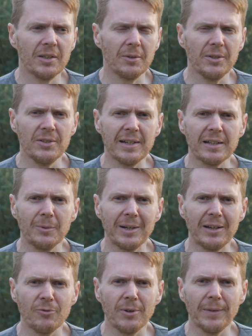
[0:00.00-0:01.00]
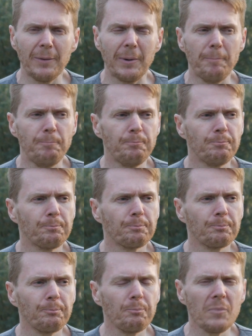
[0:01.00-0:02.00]
I'm going to use Ektar 100 on that one.
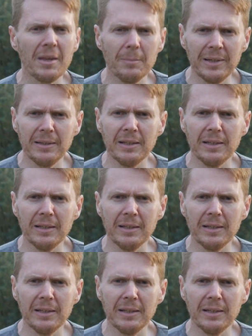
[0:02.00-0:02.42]
But